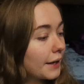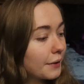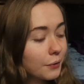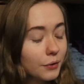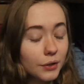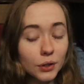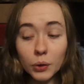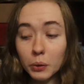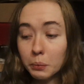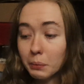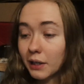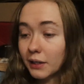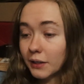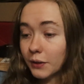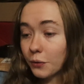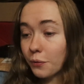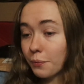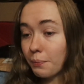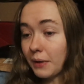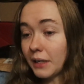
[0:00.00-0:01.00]
don't know where my
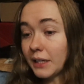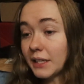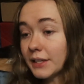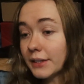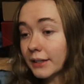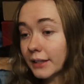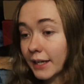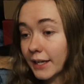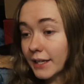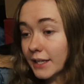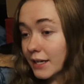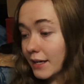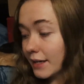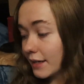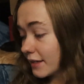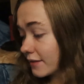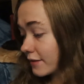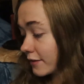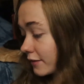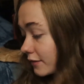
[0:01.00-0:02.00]
little mini light is,